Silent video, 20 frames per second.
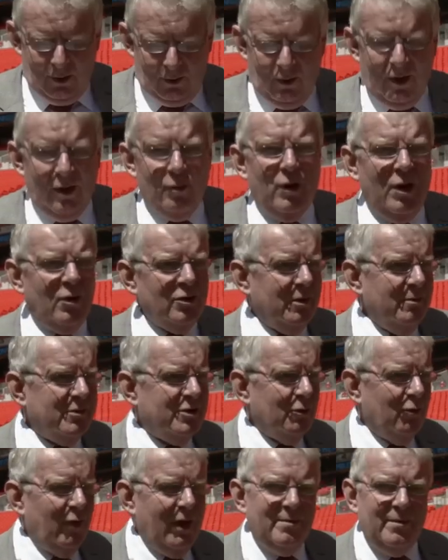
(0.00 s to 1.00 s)
Well, welcome
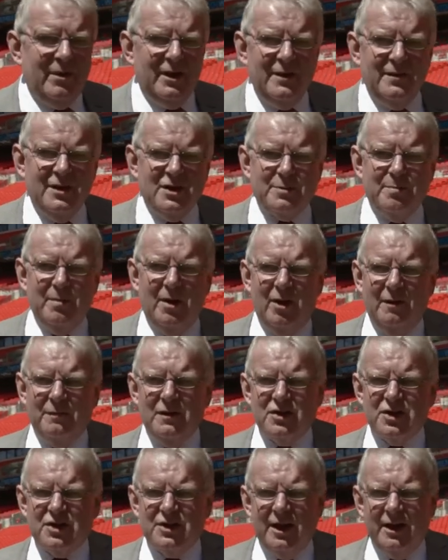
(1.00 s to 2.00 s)
to Wembley, this
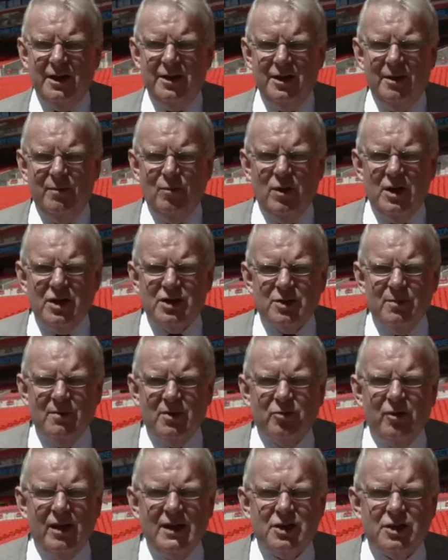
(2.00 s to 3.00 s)
marvellous stadium where some whoa,
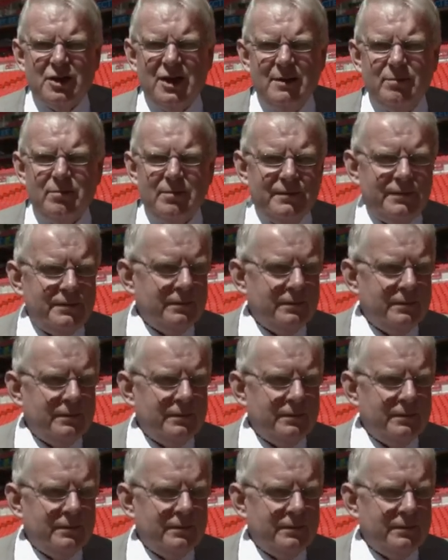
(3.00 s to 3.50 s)
great teams.